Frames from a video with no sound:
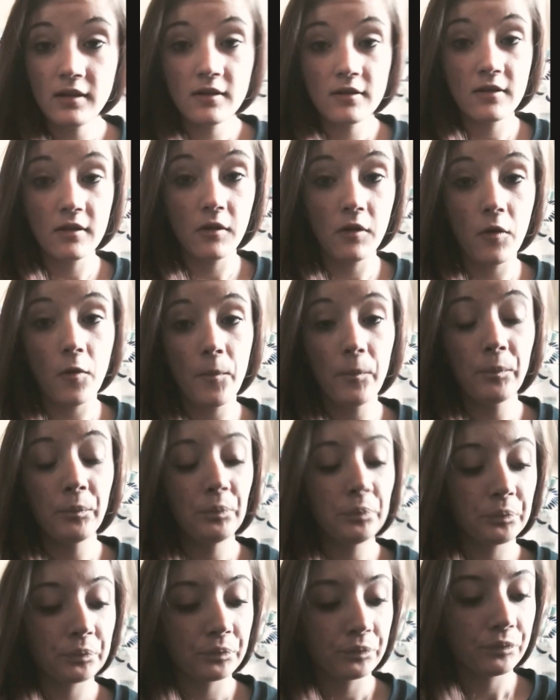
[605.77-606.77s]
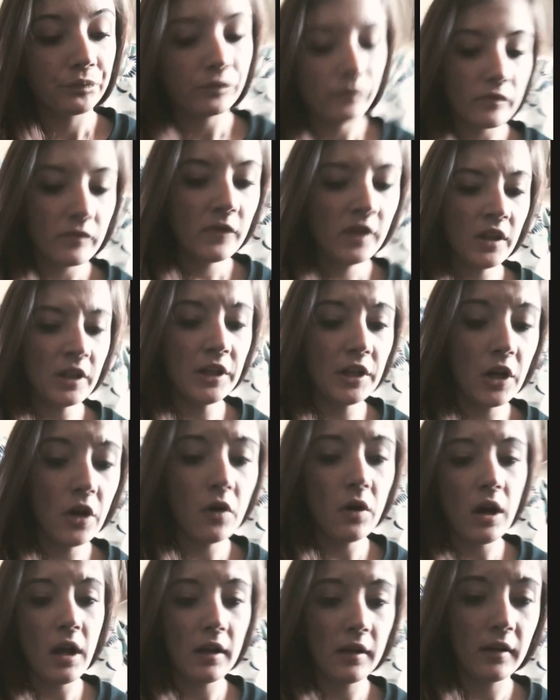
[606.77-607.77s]
So, you
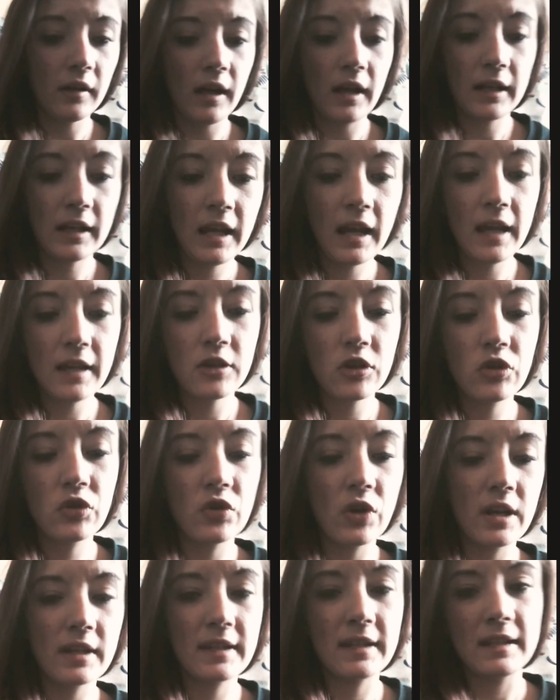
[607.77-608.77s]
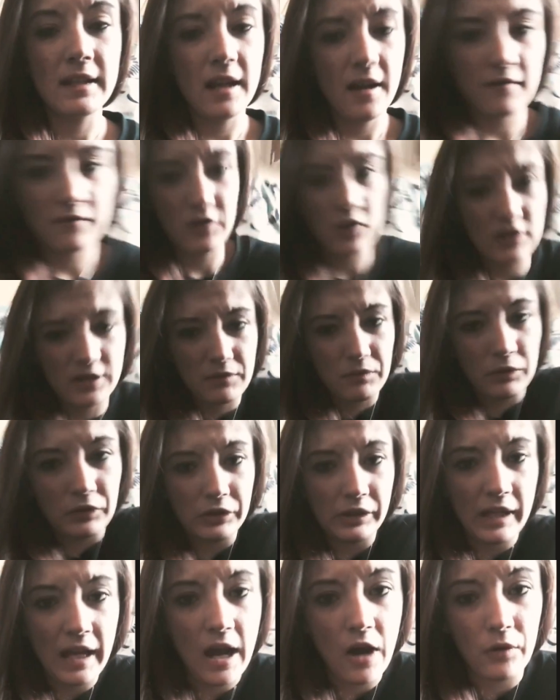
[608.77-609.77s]
know, I can't stress enough just
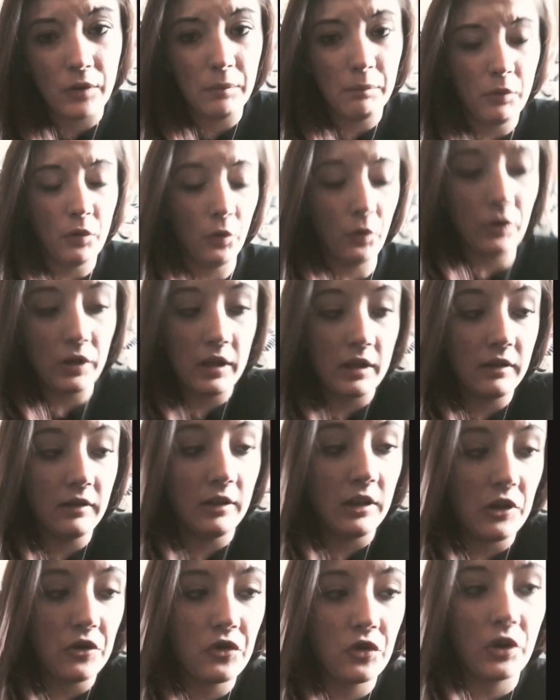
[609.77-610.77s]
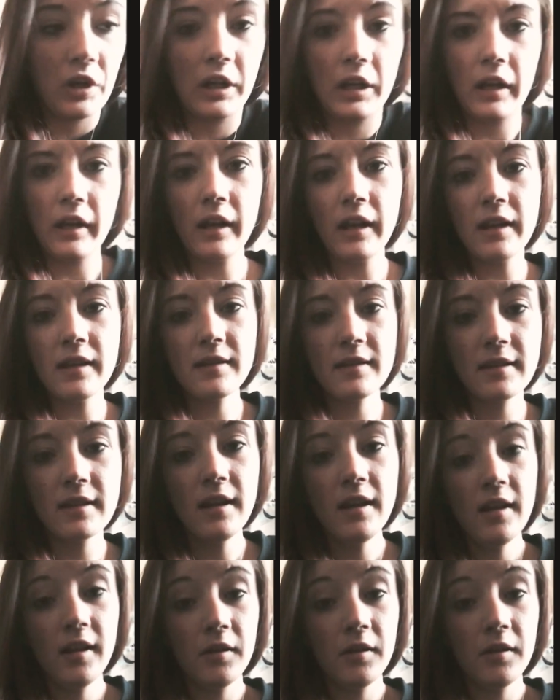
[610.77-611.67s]
really how important leash training is.